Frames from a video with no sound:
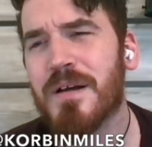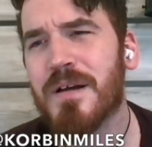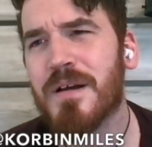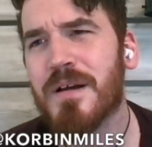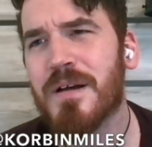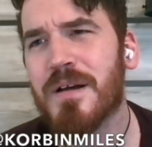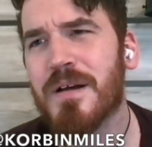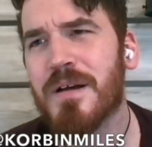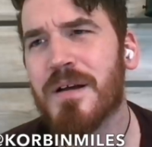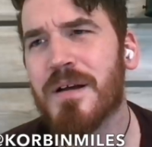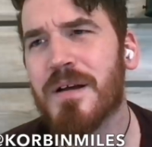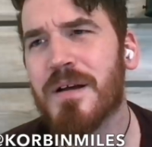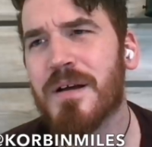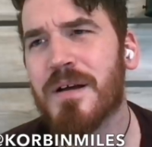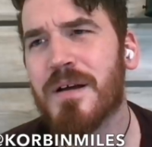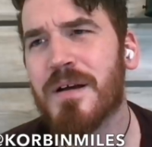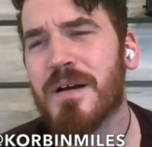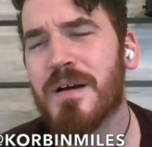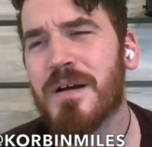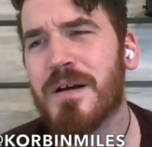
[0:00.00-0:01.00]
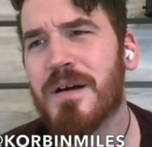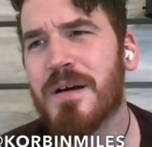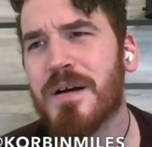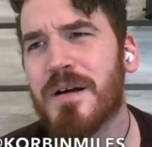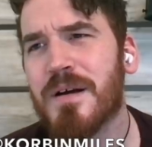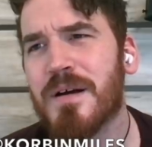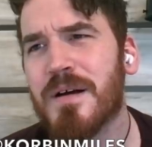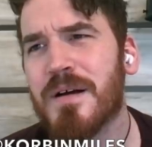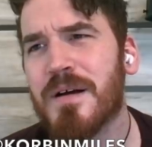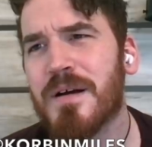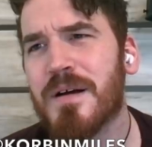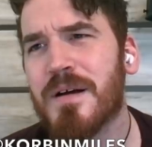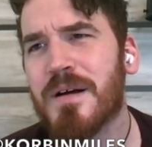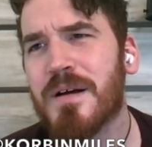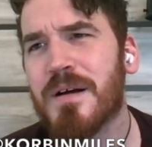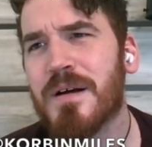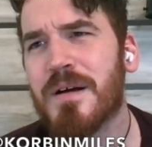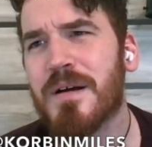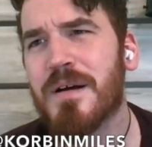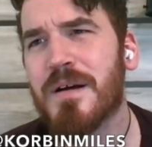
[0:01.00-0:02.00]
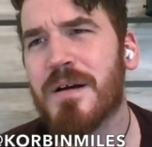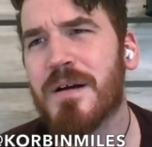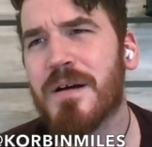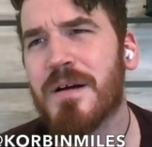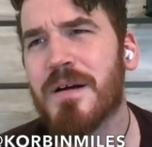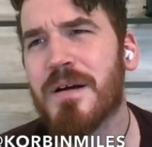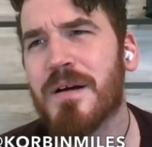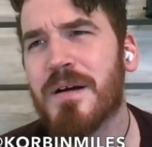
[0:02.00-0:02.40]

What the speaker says: [no speech]